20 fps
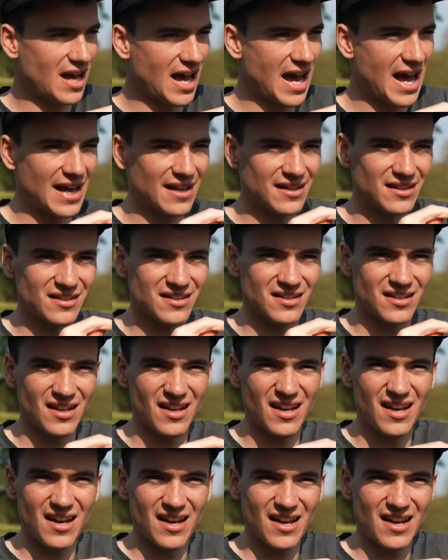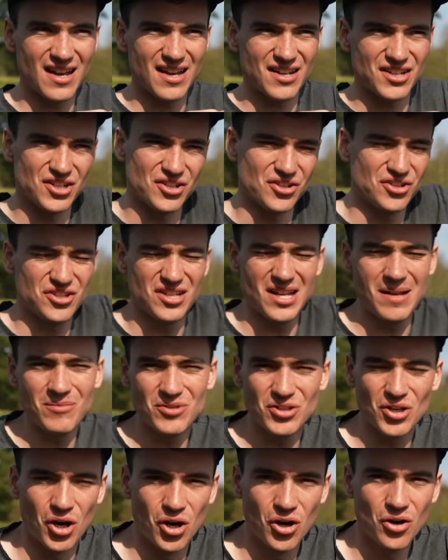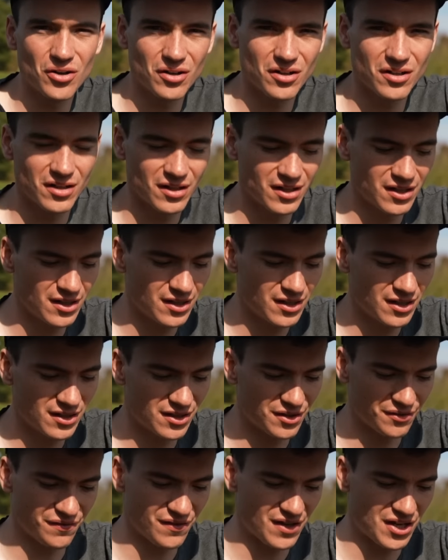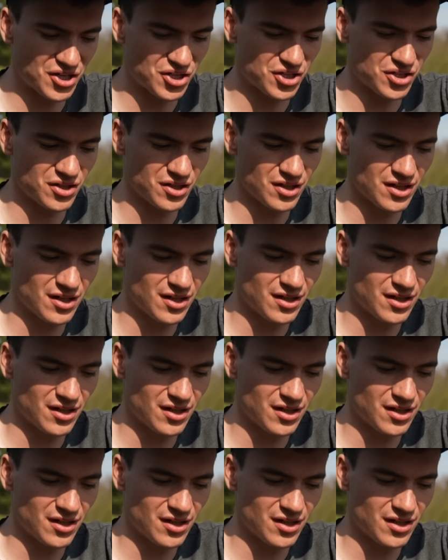and you seem to hook the fish